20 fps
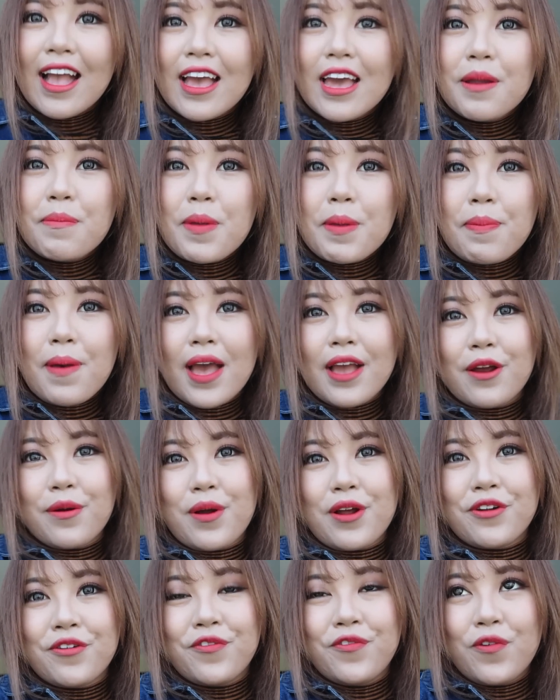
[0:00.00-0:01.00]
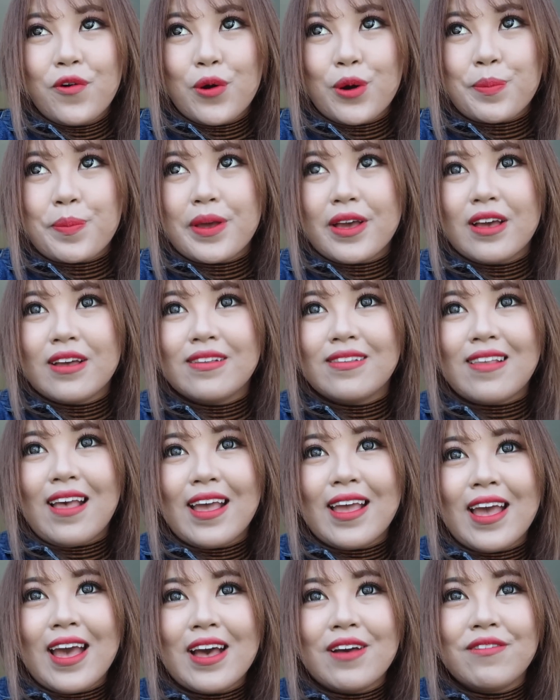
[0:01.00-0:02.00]
I gotta be back around 4 because
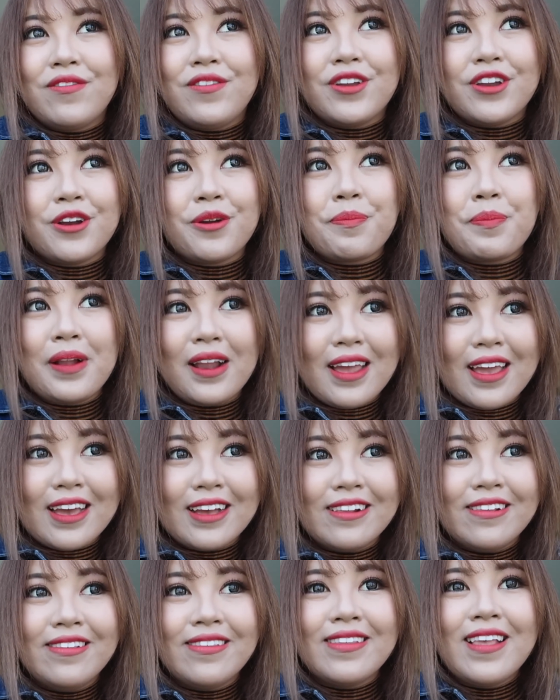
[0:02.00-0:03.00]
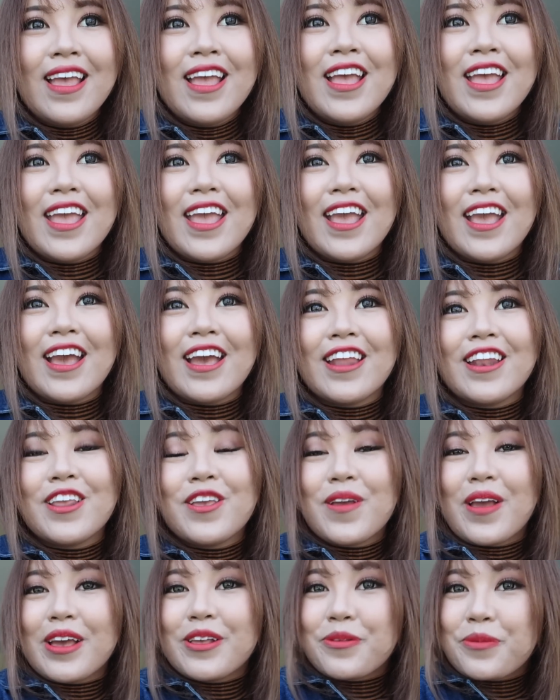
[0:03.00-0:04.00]
I have dinner plans and
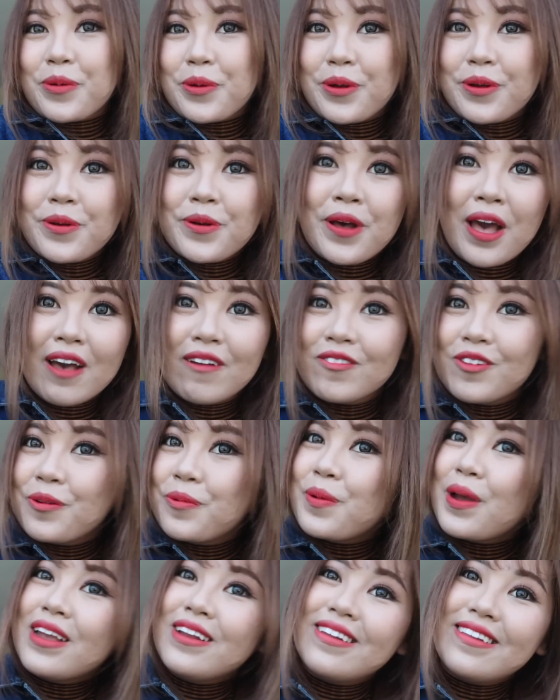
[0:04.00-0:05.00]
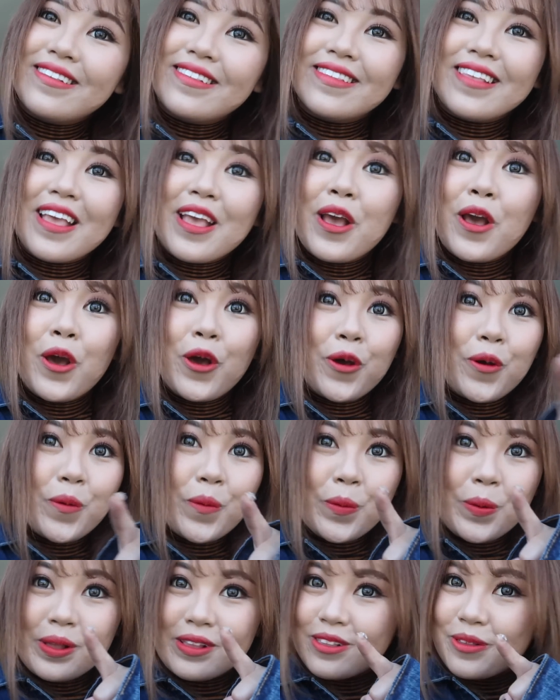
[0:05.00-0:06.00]
you guys will have to wait to see
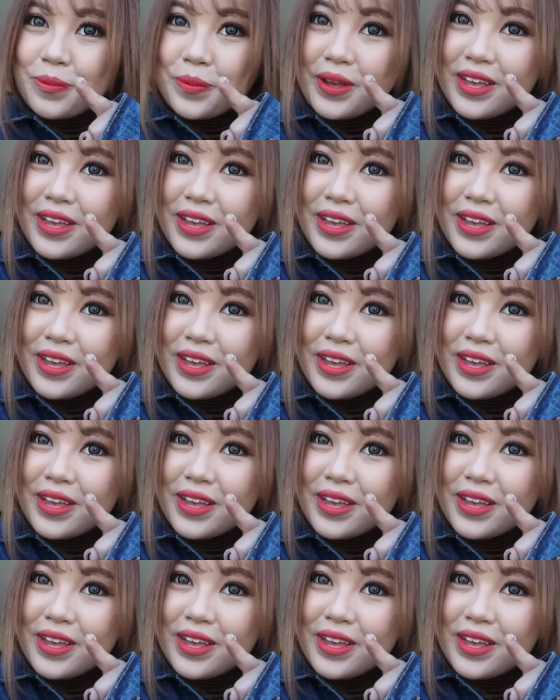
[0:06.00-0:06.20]
who it's